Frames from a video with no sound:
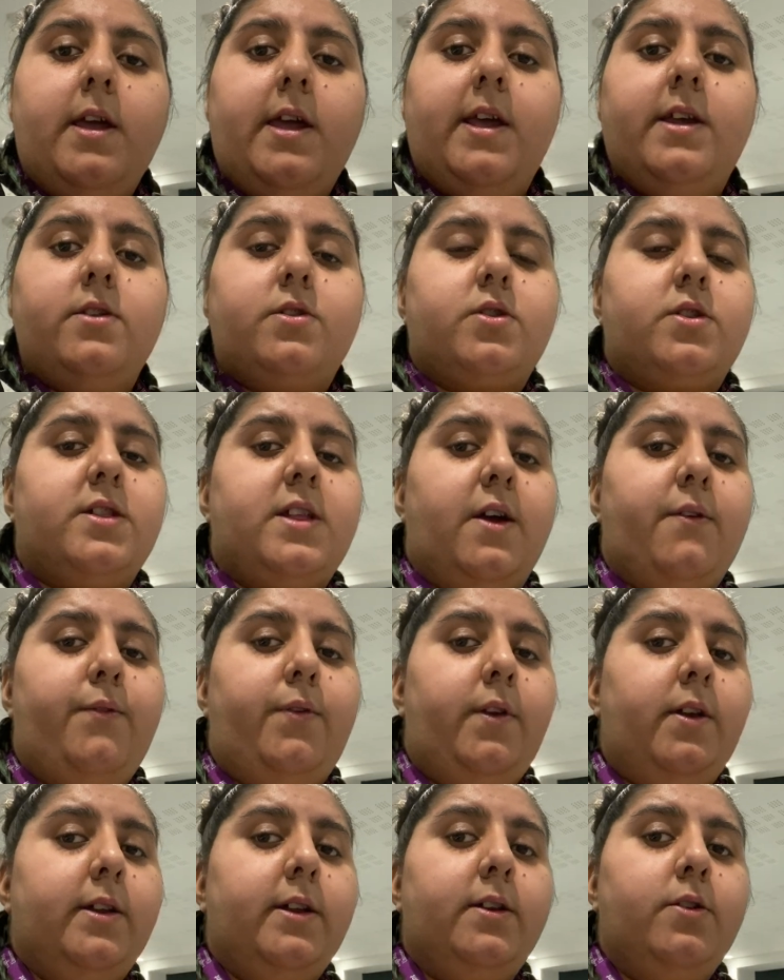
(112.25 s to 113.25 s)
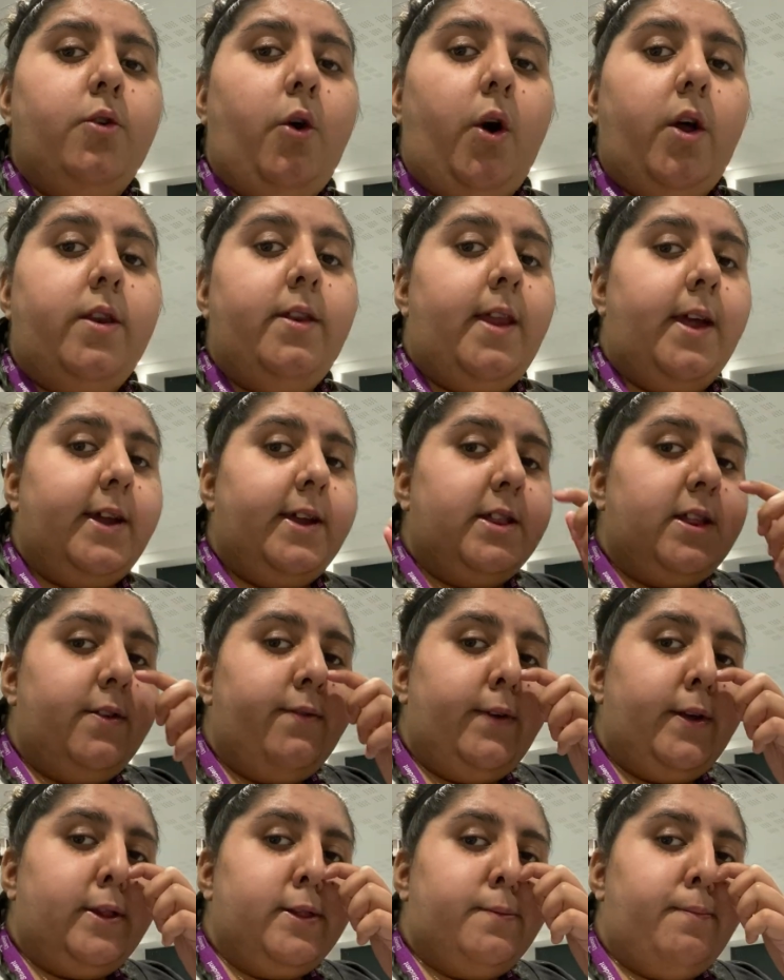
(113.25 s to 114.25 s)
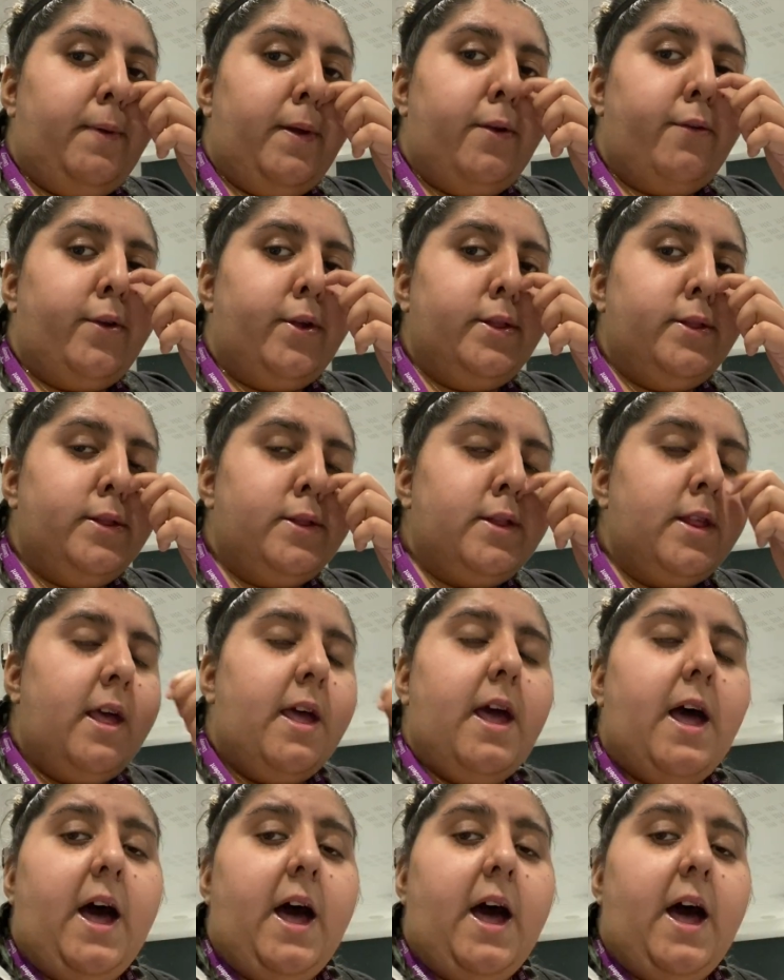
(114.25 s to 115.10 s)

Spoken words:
it's definitely not a negative experience.